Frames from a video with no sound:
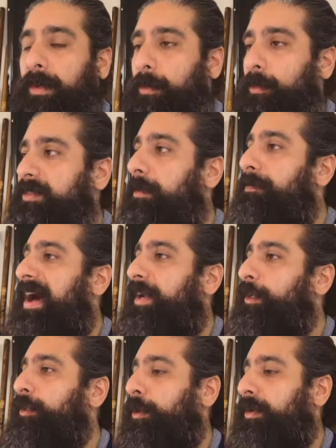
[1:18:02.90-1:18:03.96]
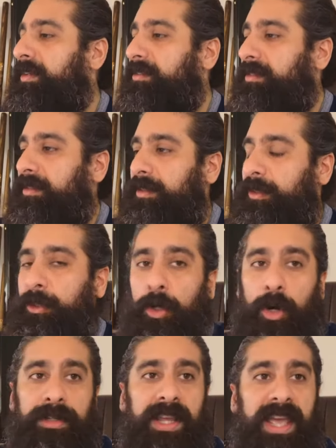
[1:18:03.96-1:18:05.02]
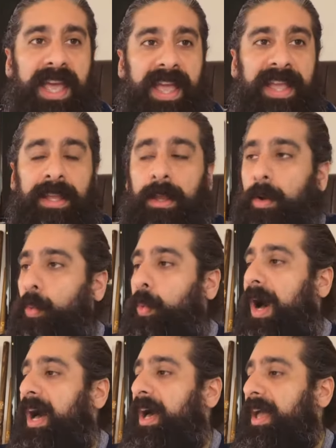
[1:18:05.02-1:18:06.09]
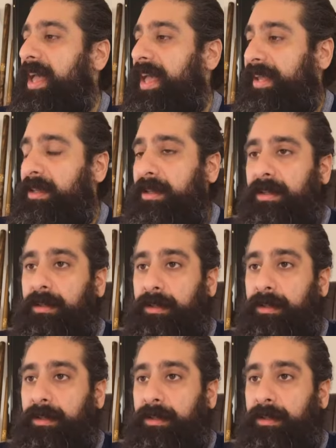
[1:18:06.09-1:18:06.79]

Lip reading: What's the pattern you noticed? Yod Hey Wah Hey,